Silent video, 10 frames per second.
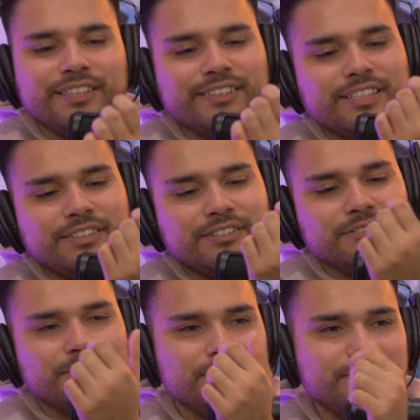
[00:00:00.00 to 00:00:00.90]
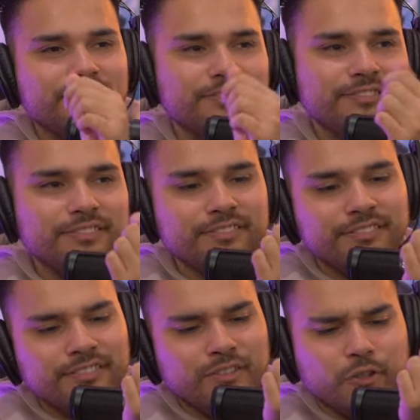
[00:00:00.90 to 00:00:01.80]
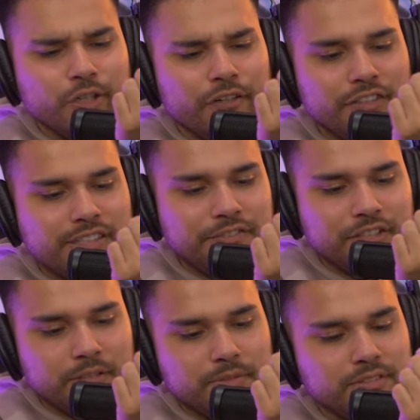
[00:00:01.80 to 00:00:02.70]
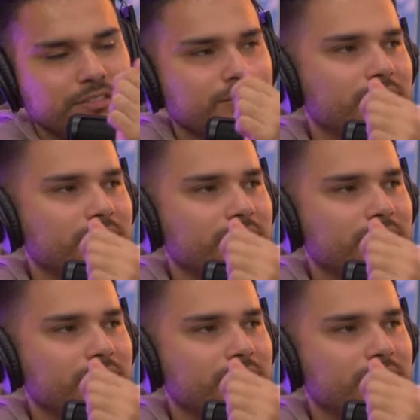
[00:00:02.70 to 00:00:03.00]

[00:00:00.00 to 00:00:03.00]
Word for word: like next year. Yeah, we got. Or if it's ever coming.